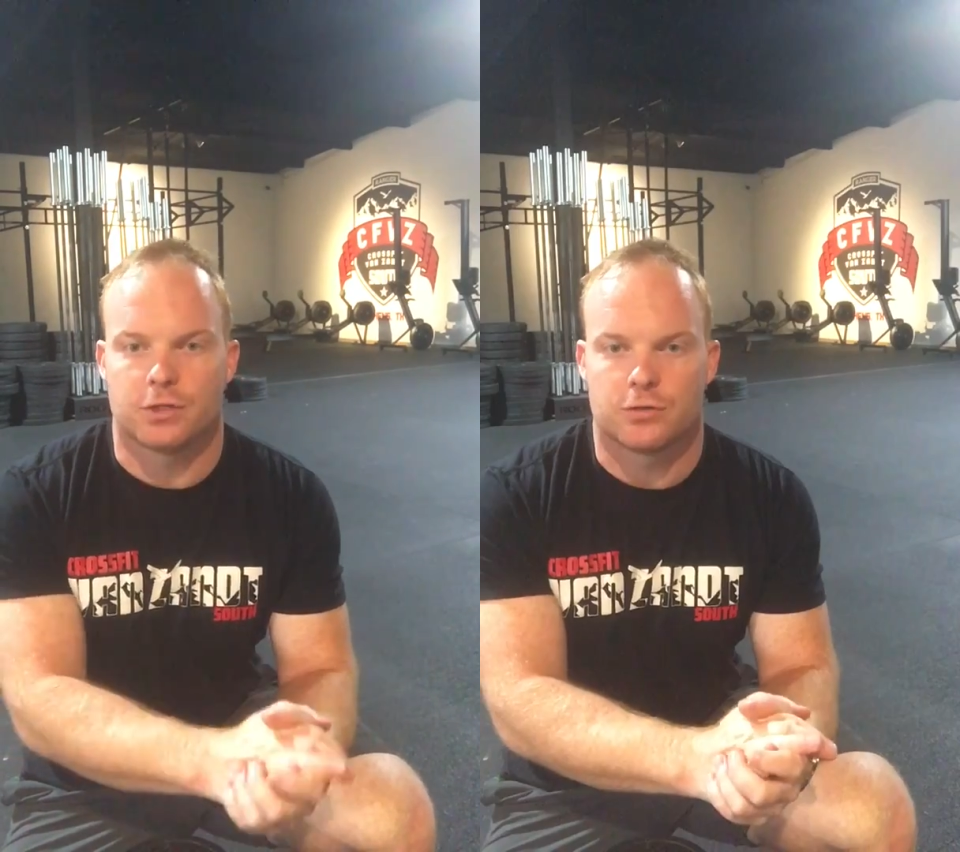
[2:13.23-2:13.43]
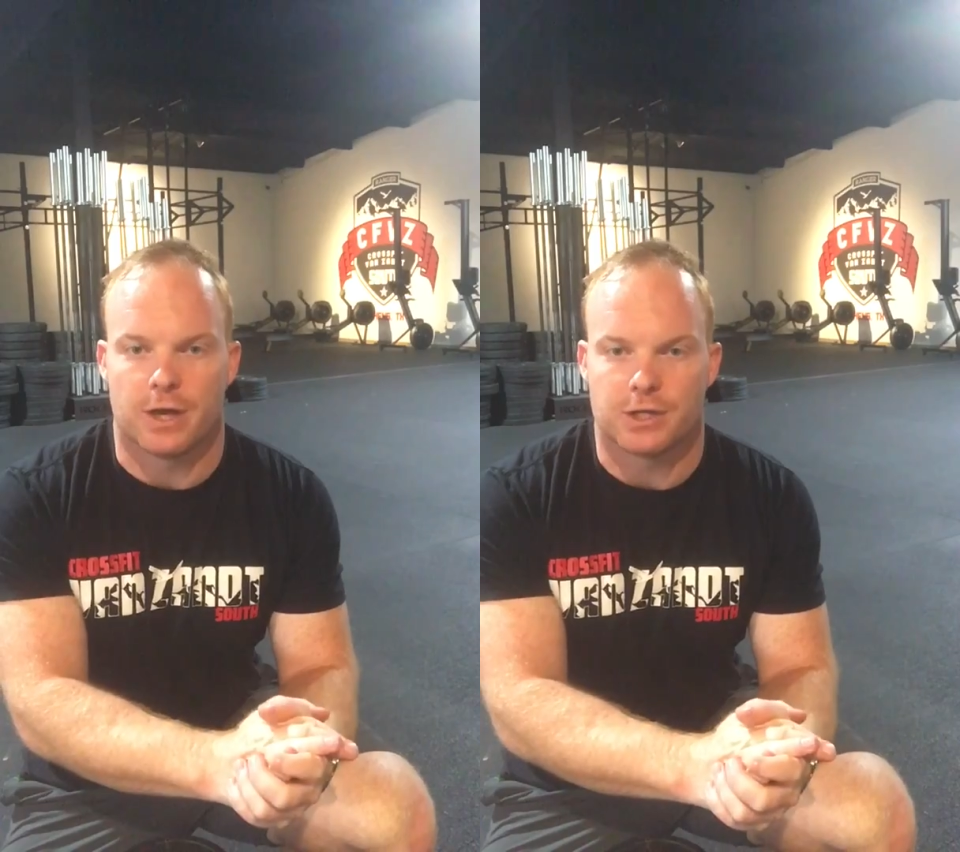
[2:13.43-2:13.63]

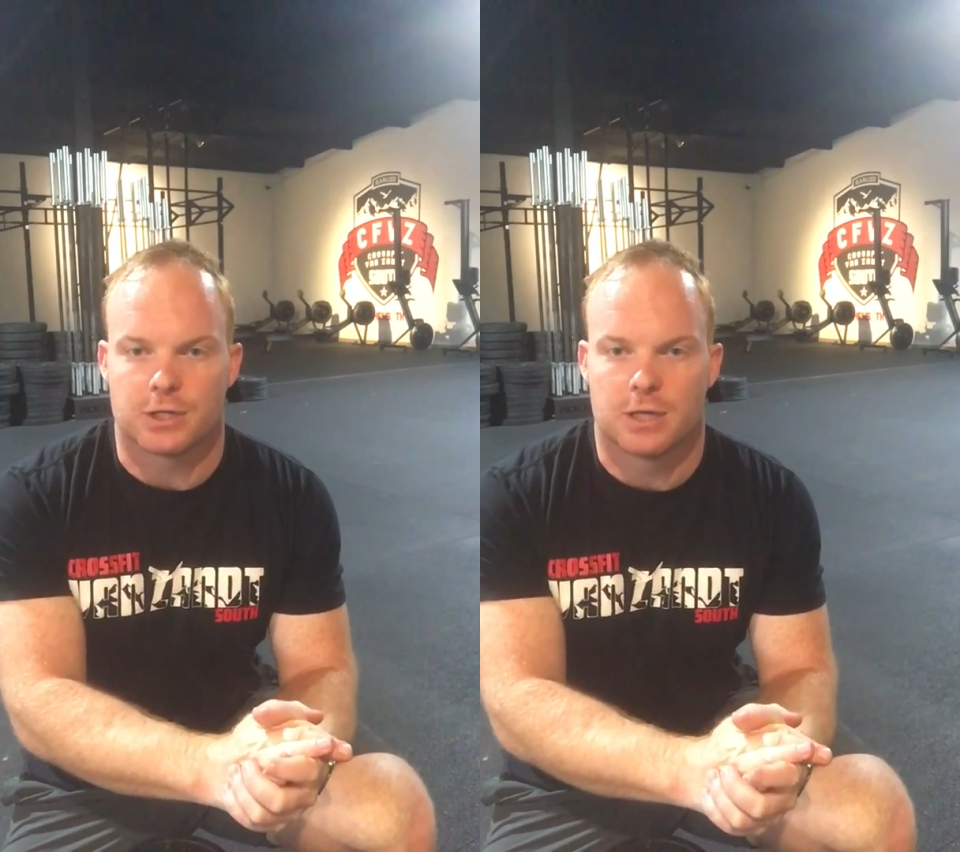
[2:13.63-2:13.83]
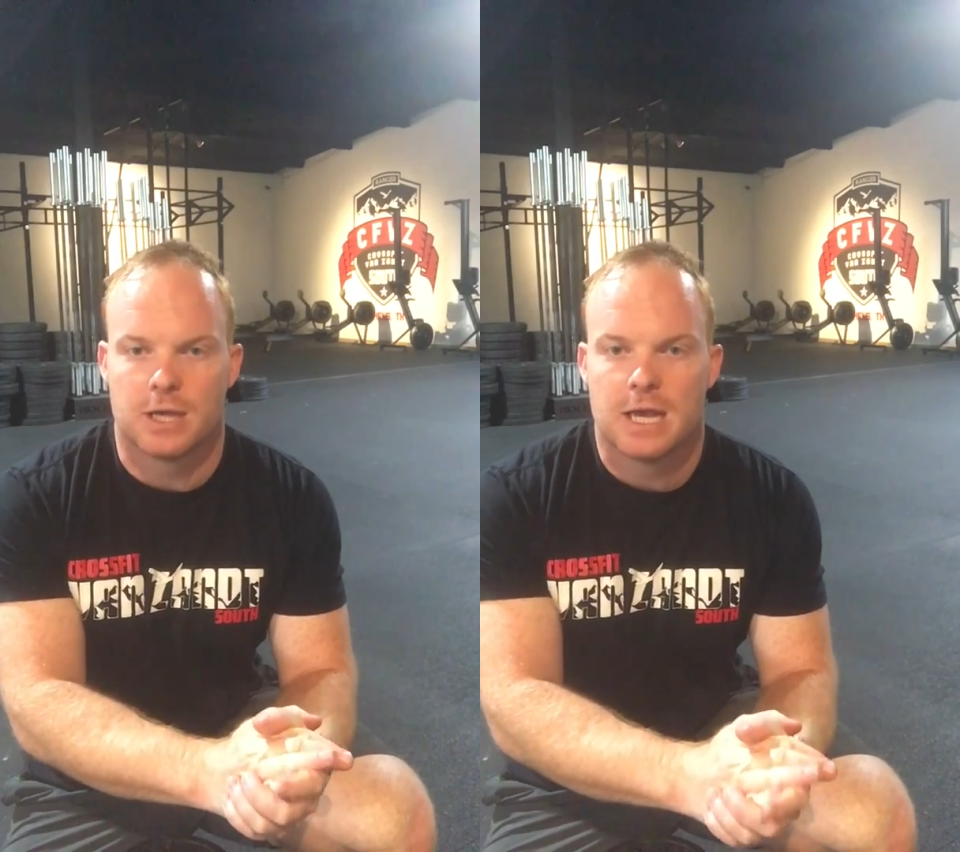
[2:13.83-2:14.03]
stretch.
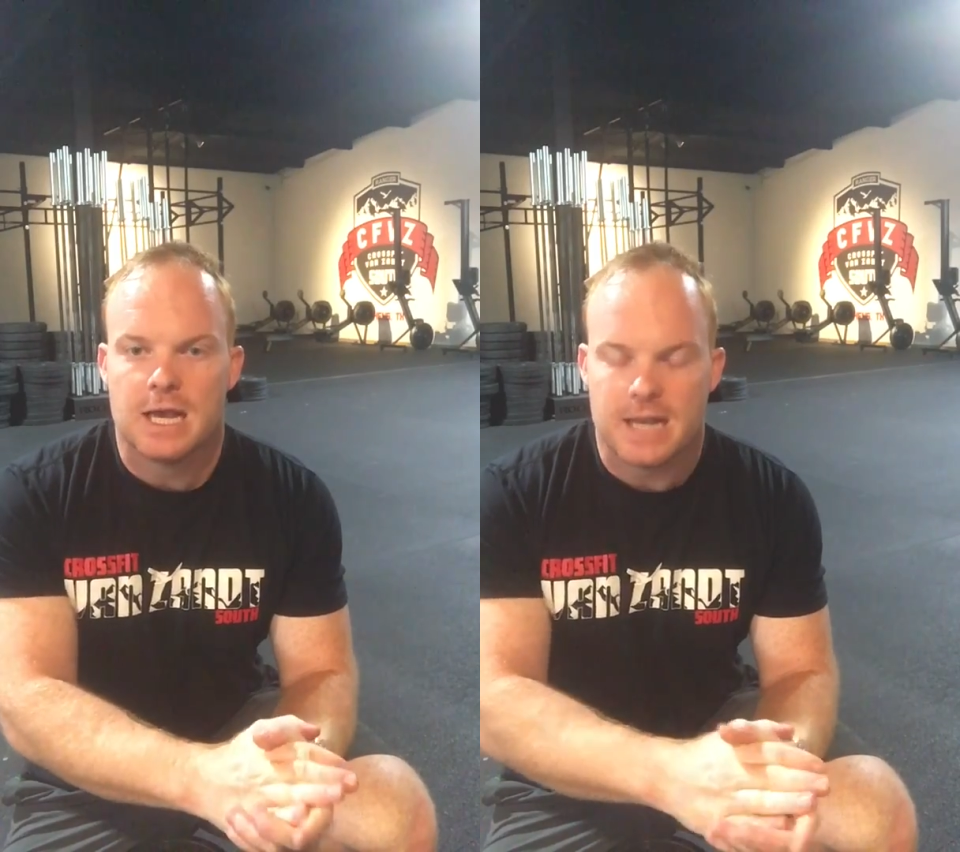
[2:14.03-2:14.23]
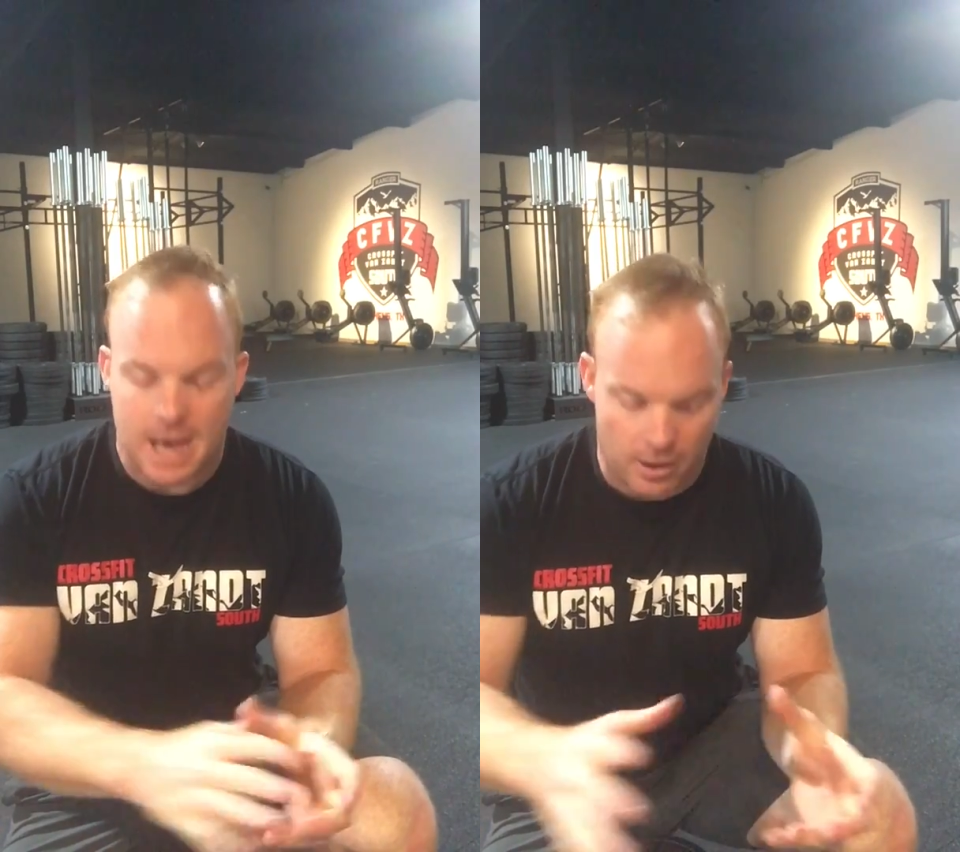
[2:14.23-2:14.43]

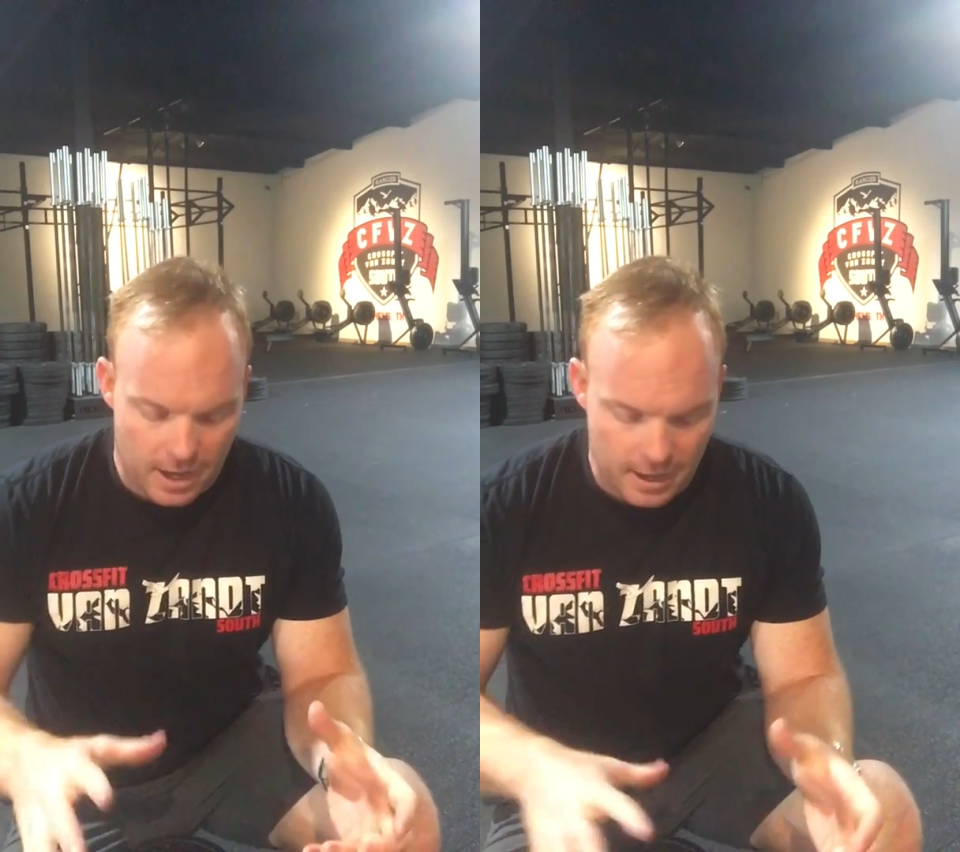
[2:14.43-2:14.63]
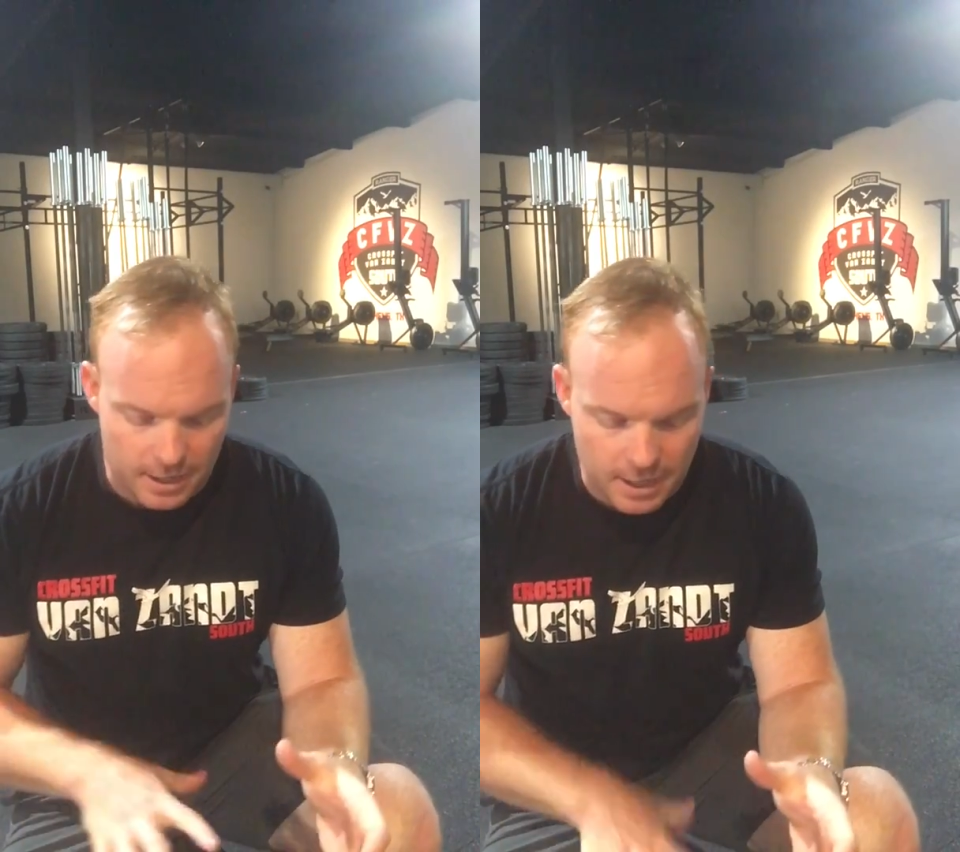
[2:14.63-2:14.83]
Now,